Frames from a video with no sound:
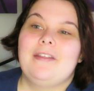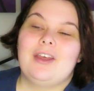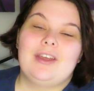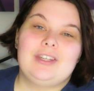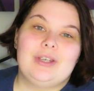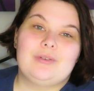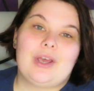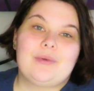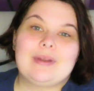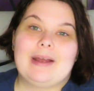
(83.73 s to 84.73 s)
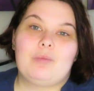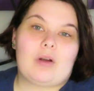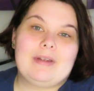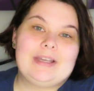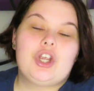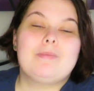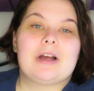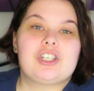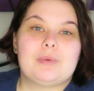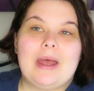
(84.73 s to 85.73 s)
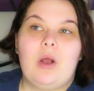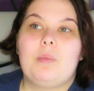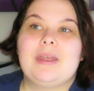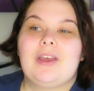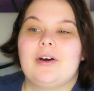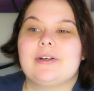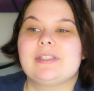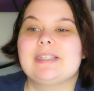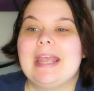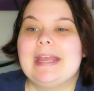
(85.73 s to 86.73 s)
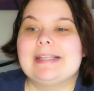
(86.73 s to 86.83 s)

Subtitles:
that you don't worry too much about, because